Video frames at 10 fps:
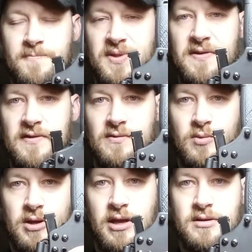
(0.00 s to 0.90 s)
this is
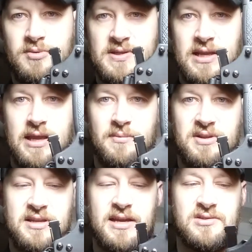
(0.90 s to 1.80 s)
100%
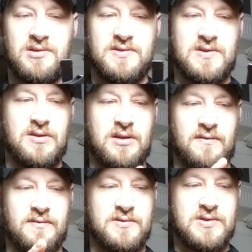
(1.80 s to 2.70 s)
ambidextrous. So you
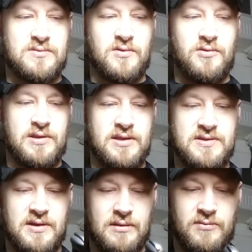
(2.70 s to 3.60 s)
can screw with
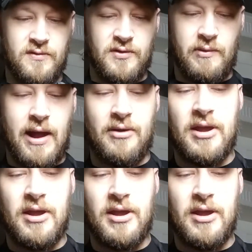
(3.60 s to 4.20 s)
this, you can move it around.